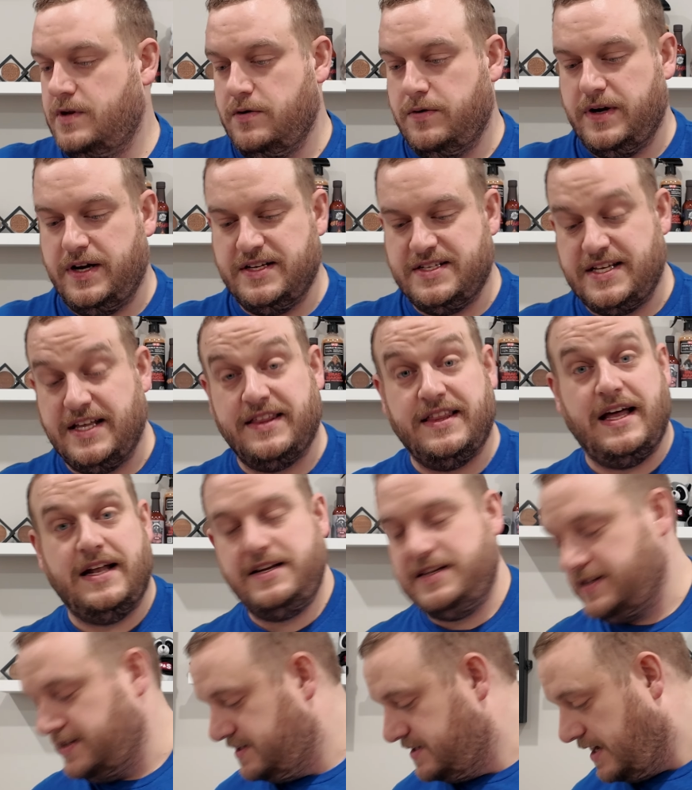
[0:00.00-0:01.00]
We're going to set that
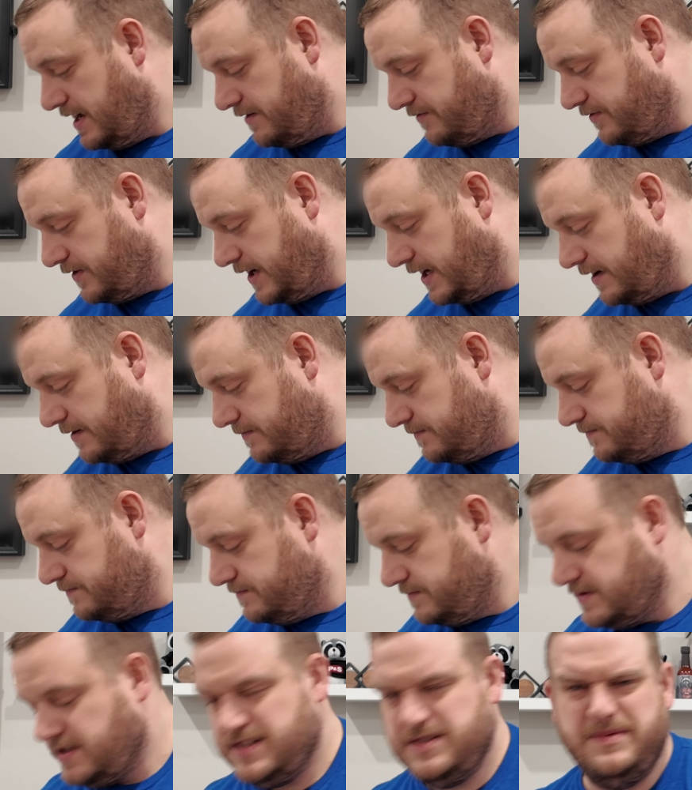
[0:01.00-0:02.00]
to the side for now.
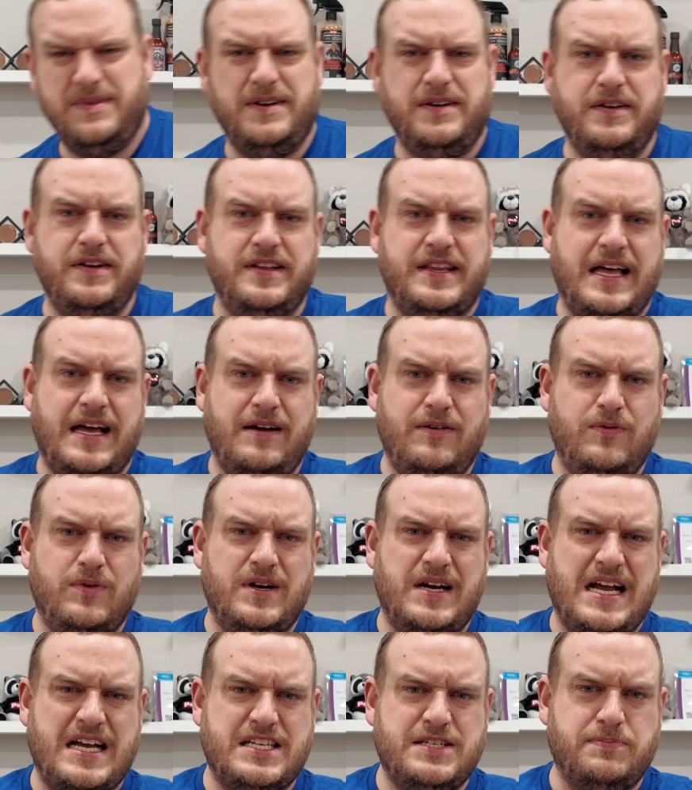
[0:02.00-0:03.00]
We don't need that.
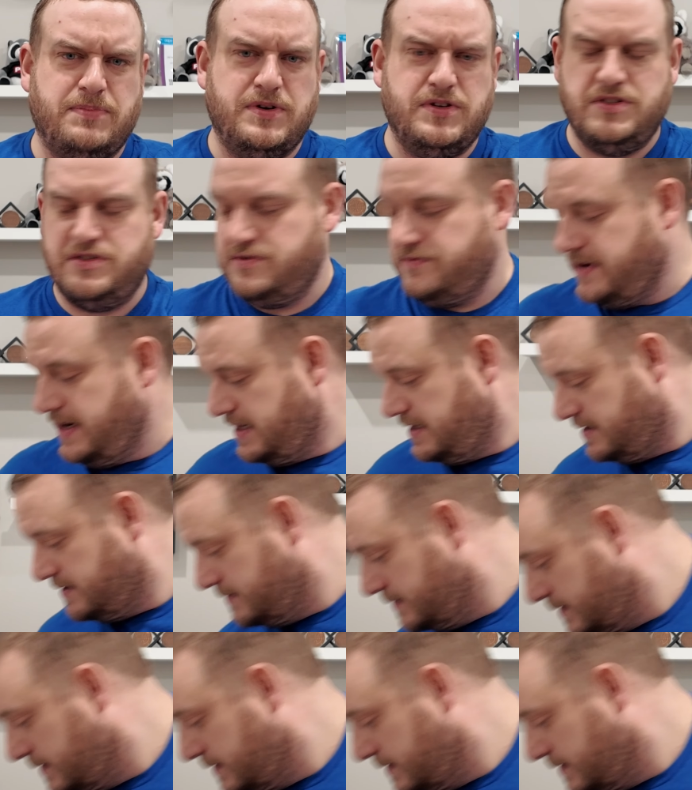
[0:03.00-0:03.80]
We're experts, right?